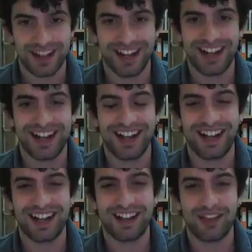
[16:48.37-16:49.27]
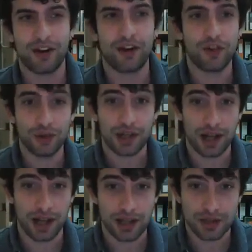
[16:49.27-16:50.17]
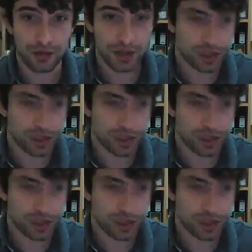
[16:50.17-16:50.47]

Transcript: there are two kinds of